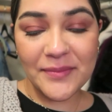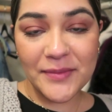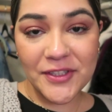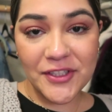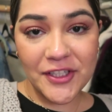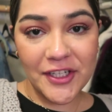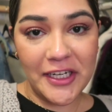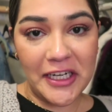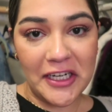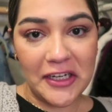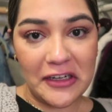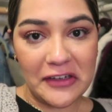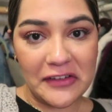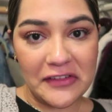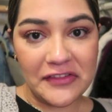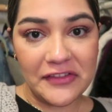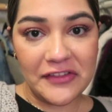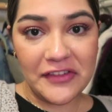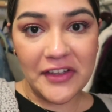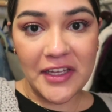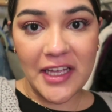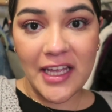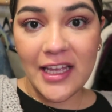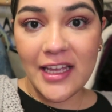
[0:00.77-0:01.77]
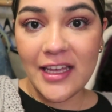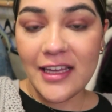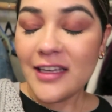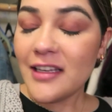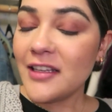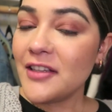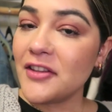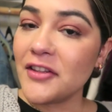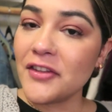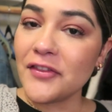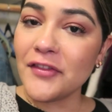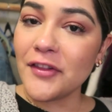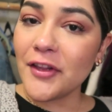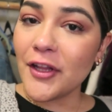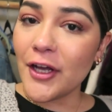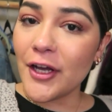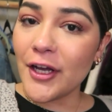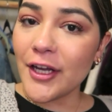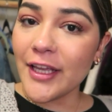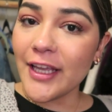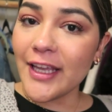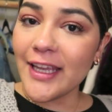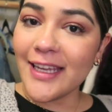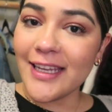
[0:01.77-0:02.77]
I'm starting off the
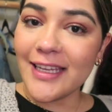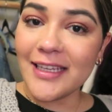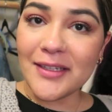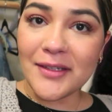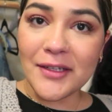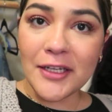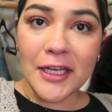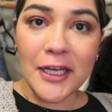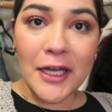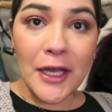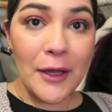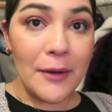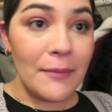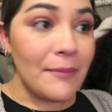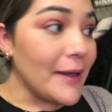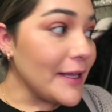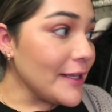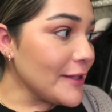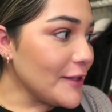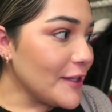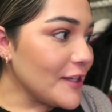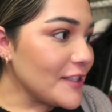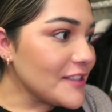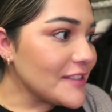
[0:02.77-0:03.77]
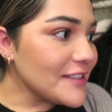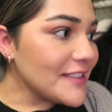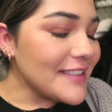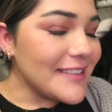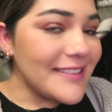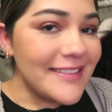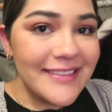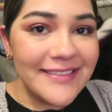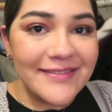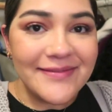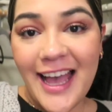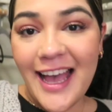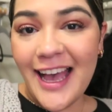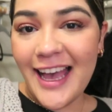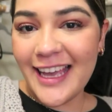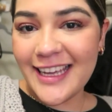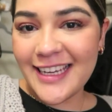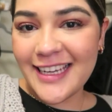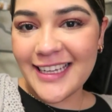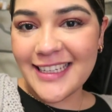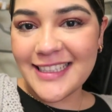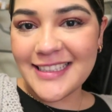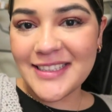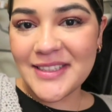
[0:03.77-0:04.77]
vlog in my closet. Hi
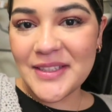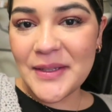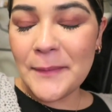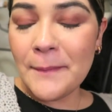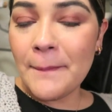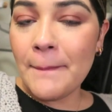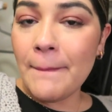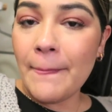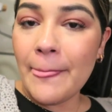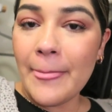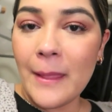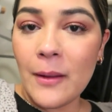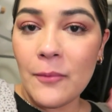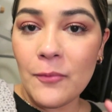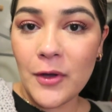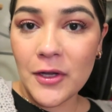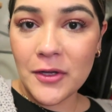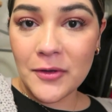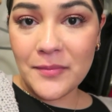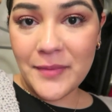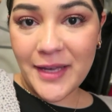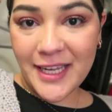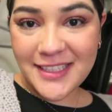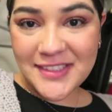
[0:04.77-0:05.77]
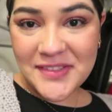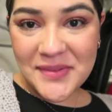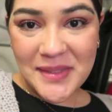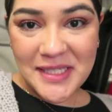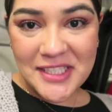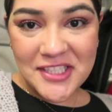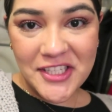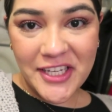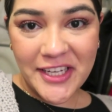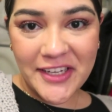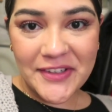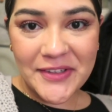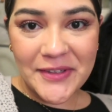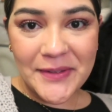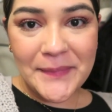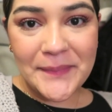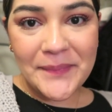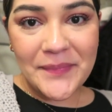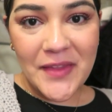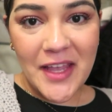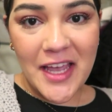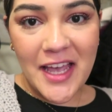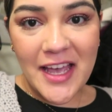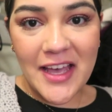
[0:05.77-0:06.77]
guys, welcome back to my channel.
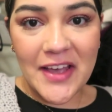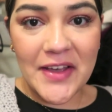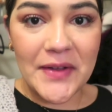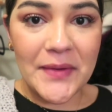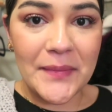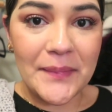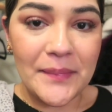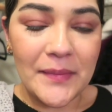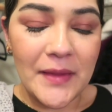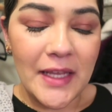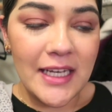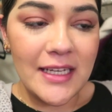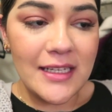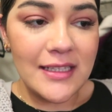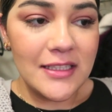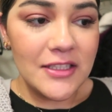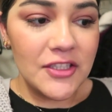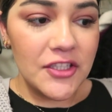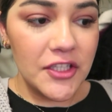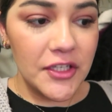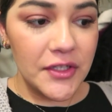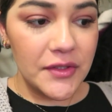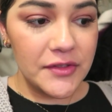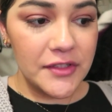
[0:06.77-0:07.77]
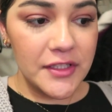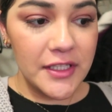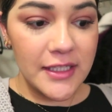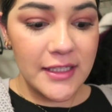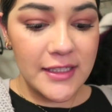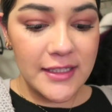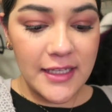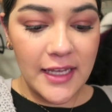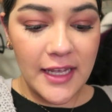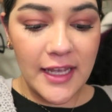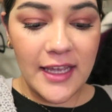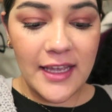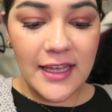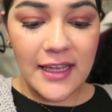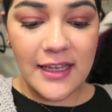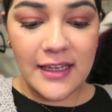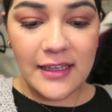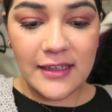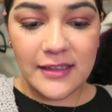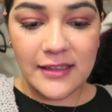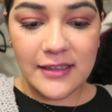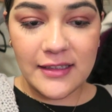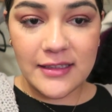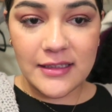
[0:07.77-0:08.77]
Um, so today
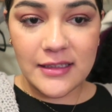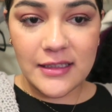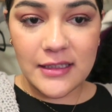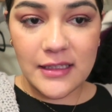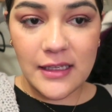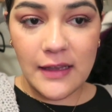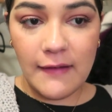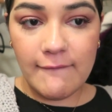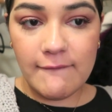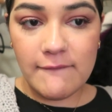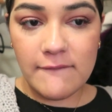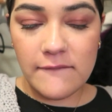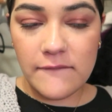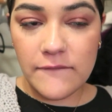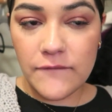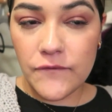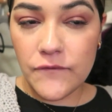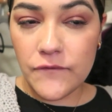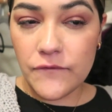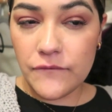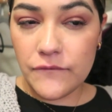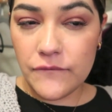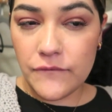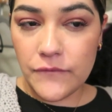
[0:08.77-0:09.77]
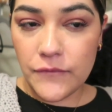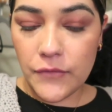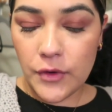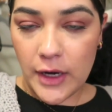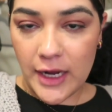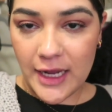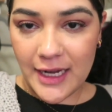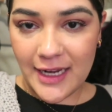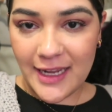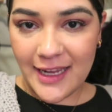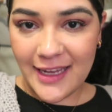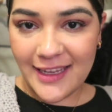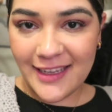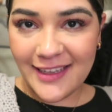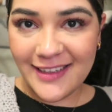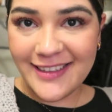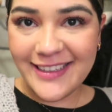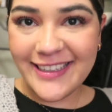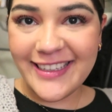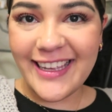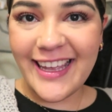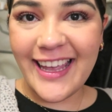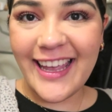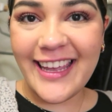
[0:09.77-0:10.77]
is Friday
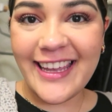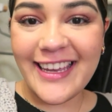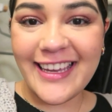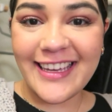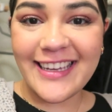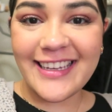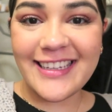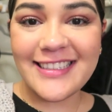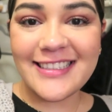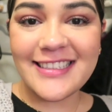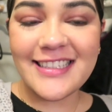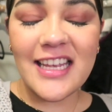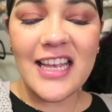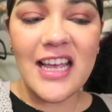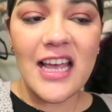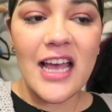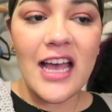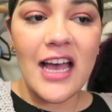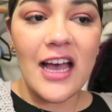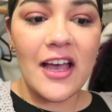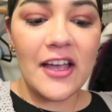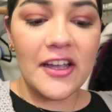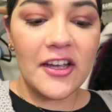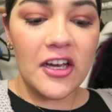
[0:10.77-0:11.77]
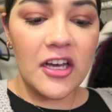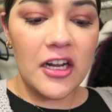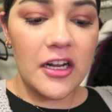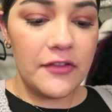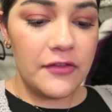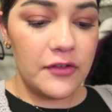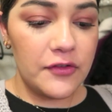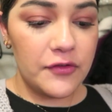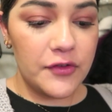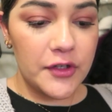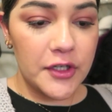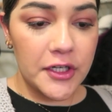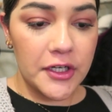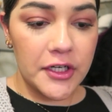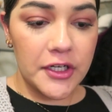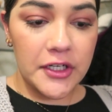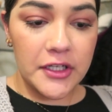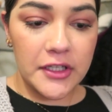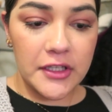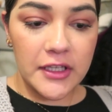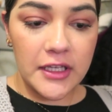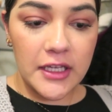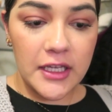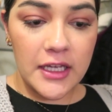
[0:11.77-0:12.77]
and I got off of work
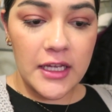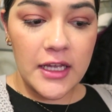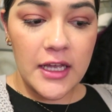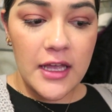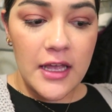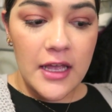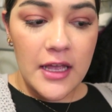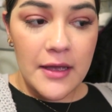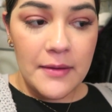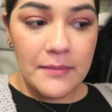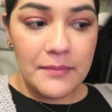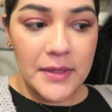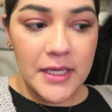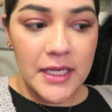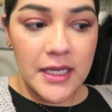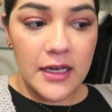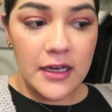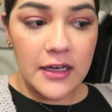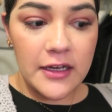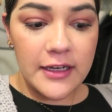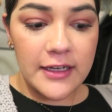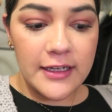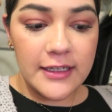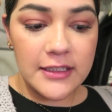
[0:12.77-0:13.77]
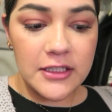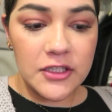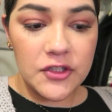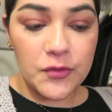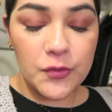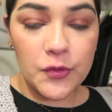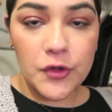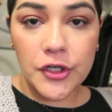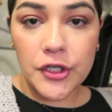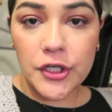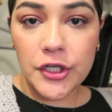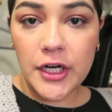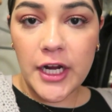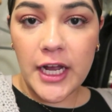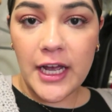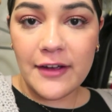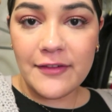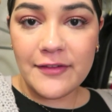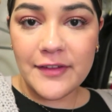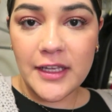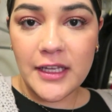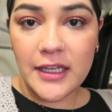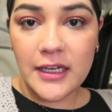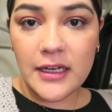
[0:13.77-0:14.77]
early because we're
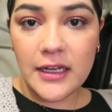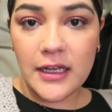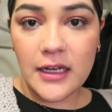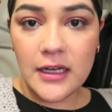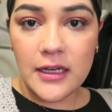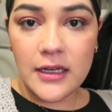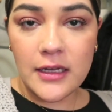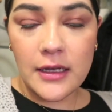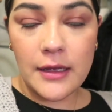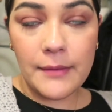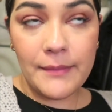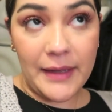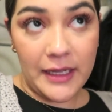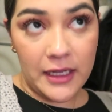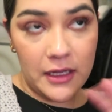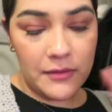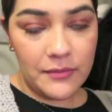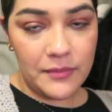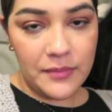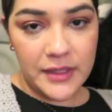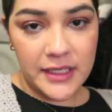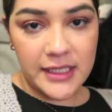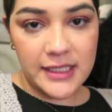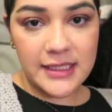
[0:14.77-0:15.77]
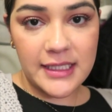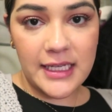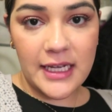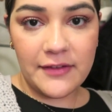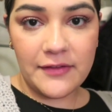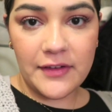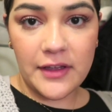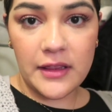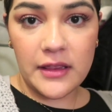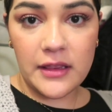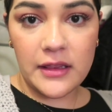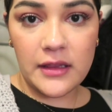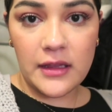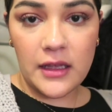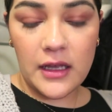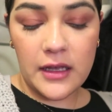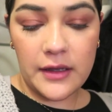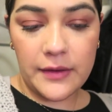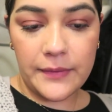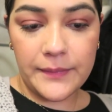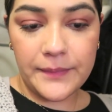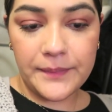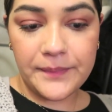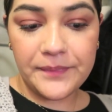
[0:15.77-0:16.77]
having, my company's having
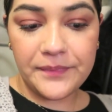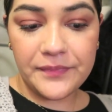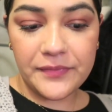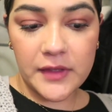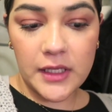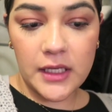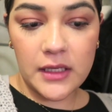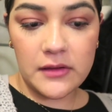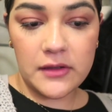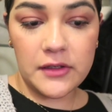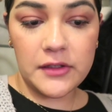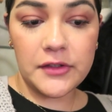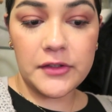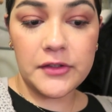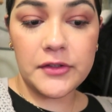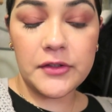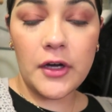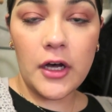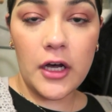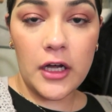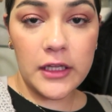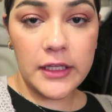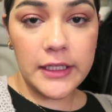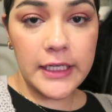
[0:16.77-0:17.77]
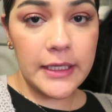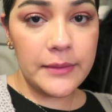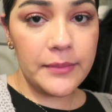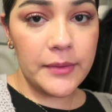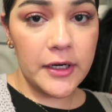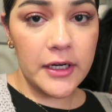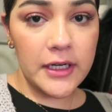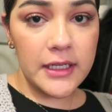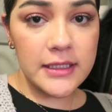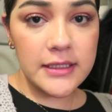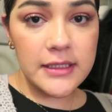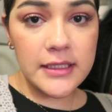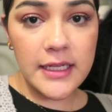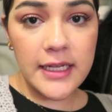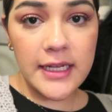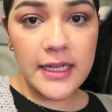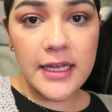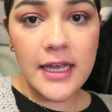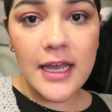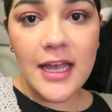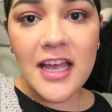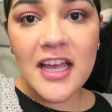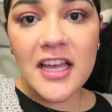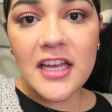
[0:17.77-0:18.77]
um, their little holiday party tonight.